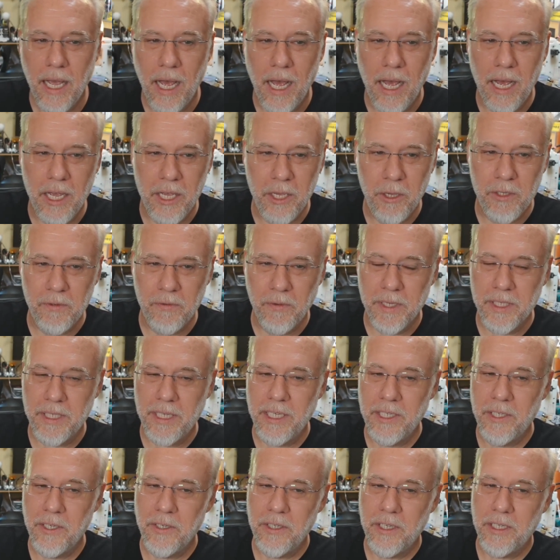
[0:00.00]
Useful
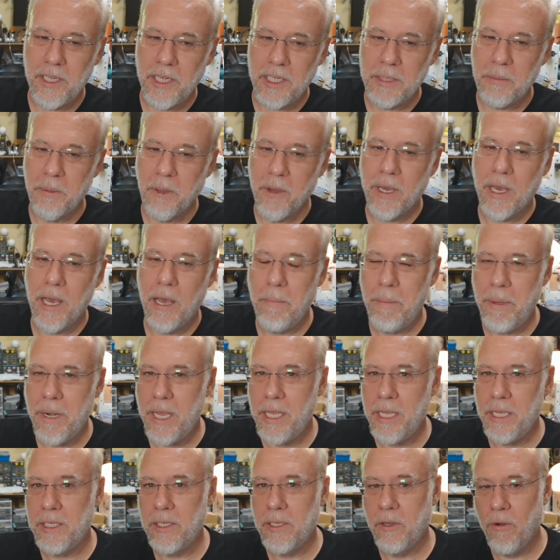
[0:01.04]
Sensors is a small
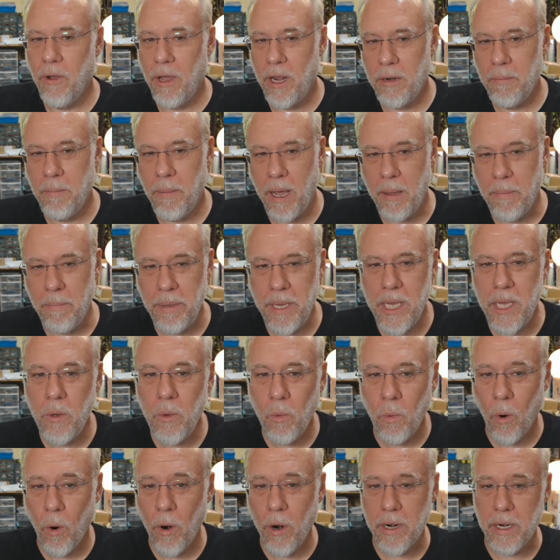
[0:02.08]
company created by Pete
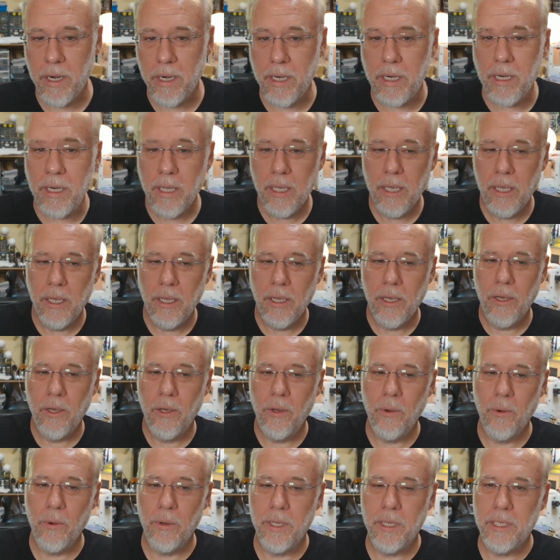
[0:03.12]
Warden,
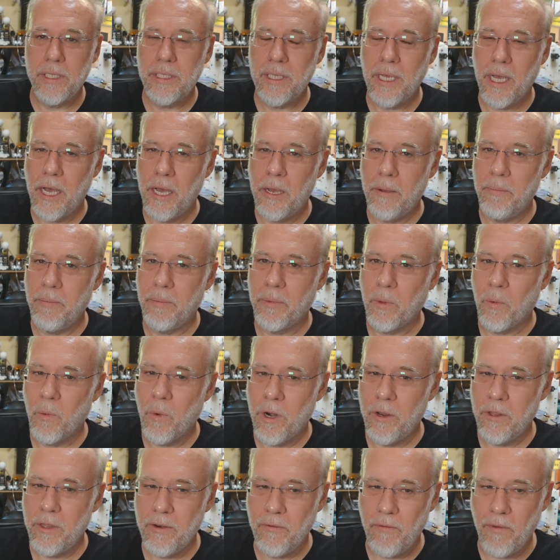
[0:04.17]
who was
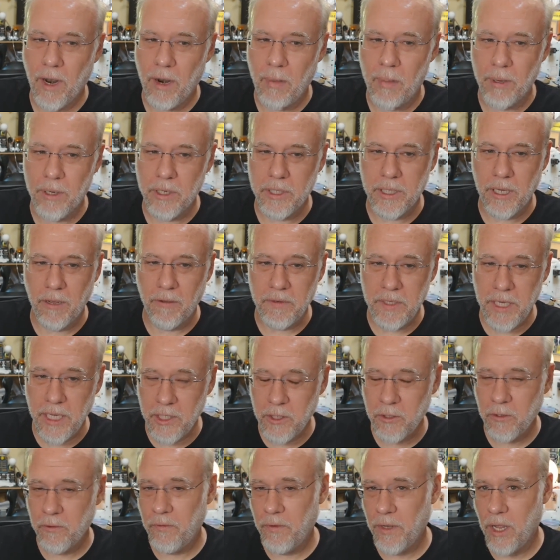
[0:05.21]
one of the developers of
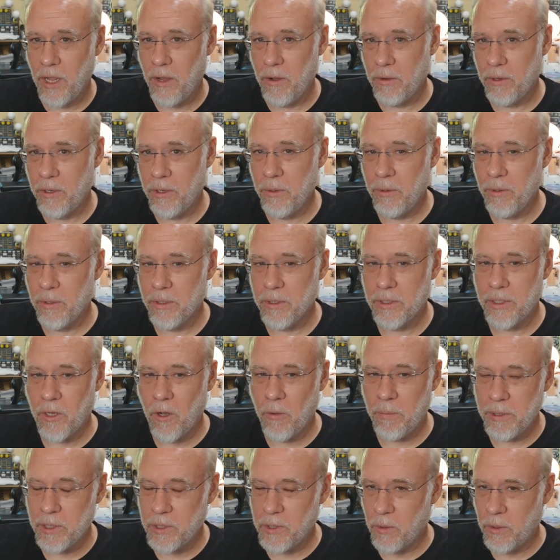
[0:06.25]
TensorFlow, Google's
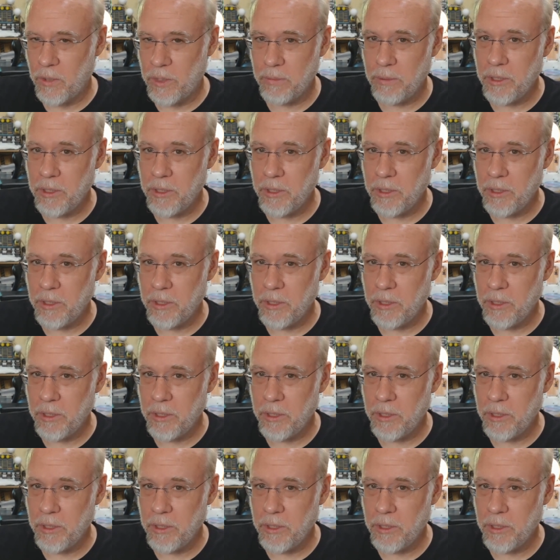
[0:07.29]
open source